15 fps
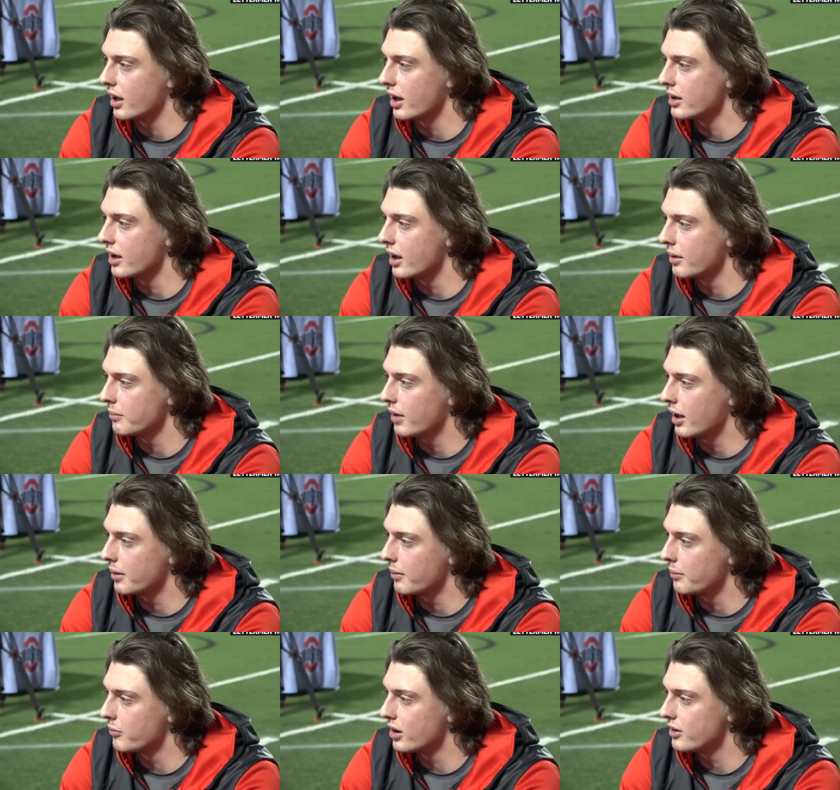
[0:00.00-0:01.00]
I, I,
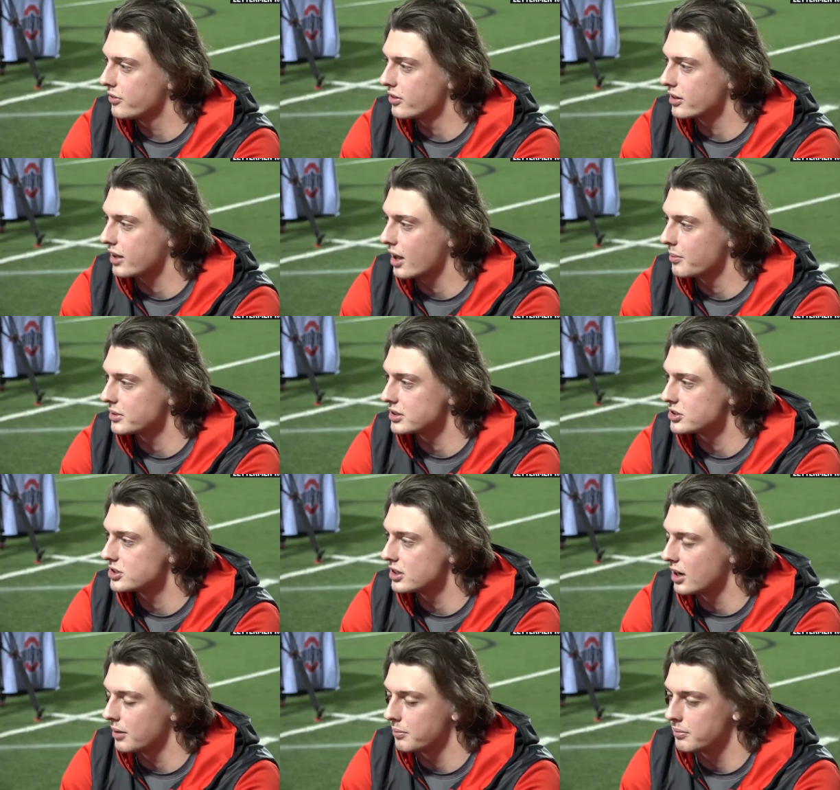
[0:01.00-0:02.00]
am ready for the
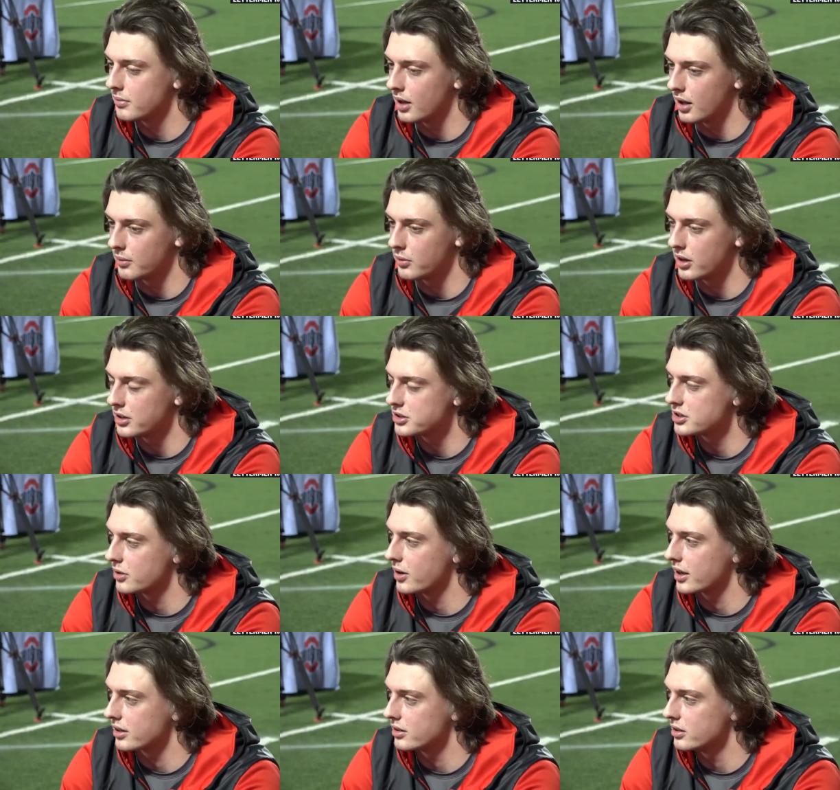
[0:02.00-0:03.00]
competition. I'm uh, ready to show
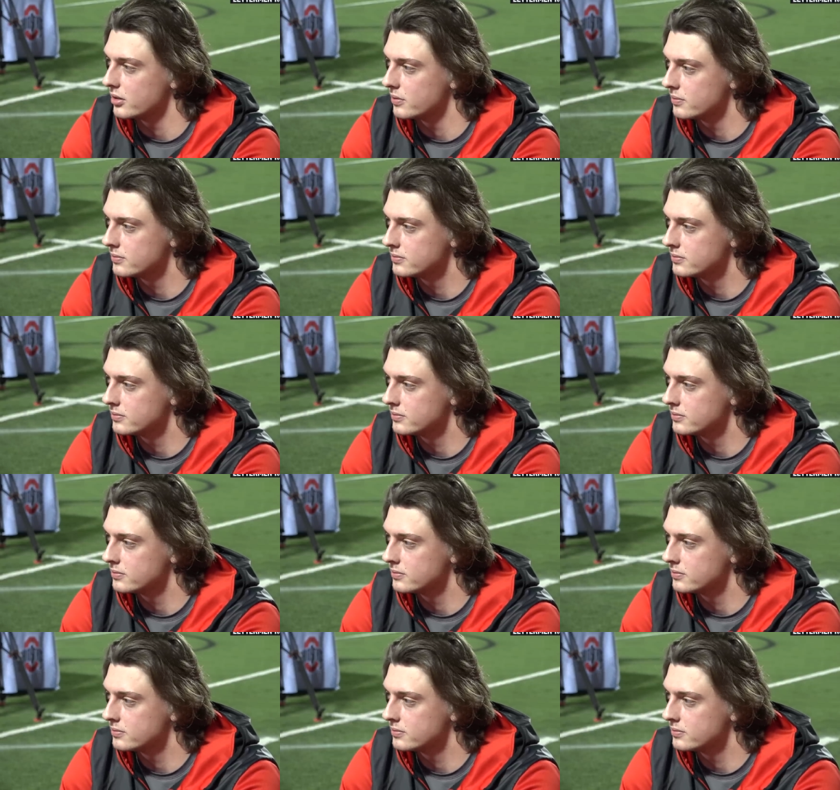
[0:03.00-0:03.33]
what I can do.